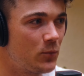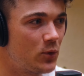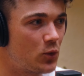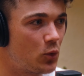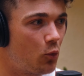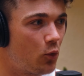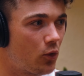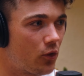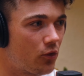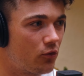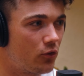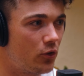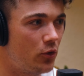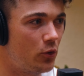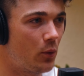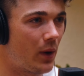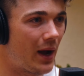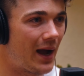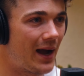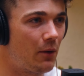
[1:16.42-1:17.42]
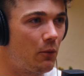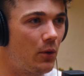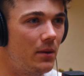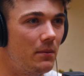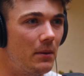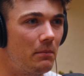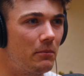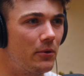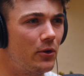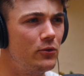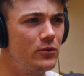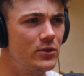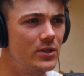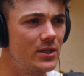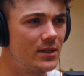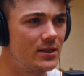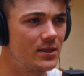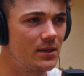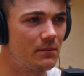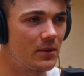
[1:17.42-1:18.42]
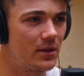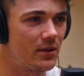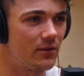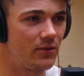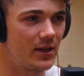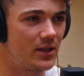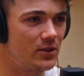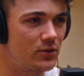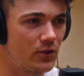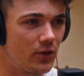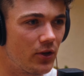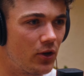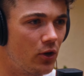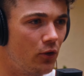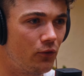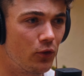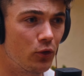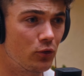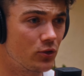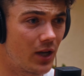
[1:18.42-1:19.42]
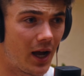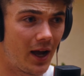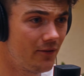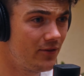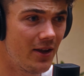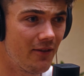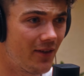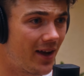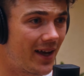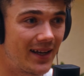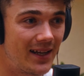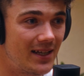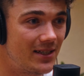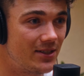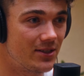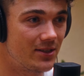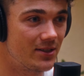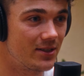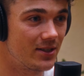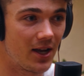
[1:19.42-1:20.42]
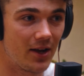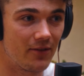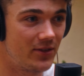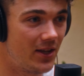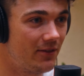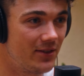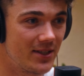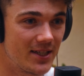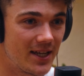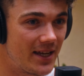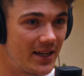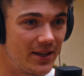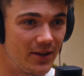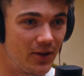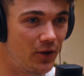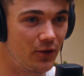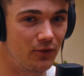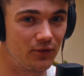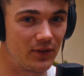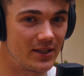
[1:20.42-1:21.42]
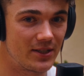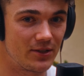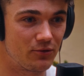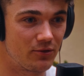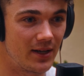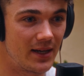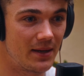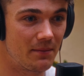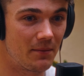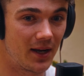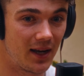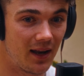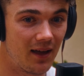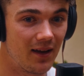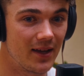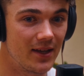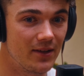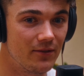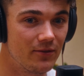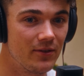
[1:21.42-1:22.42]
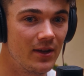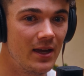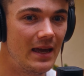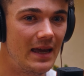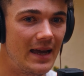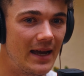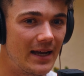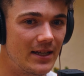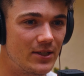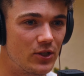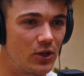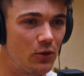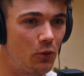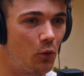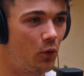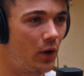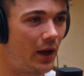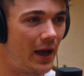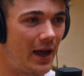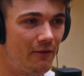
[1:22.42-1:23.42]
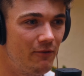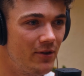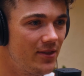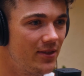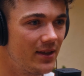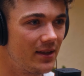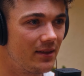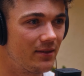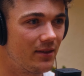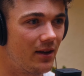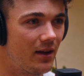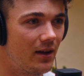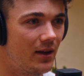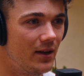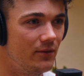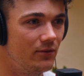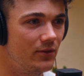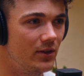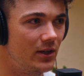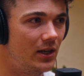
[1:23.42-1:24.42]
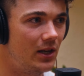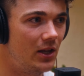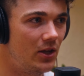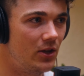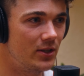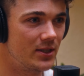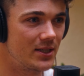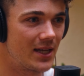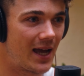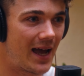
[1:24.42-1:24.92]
talk through how I'm approaching some of the things on the golf course. I've never had lessons, I've never taken golf lessons really in my life. And so, everything that I've learned,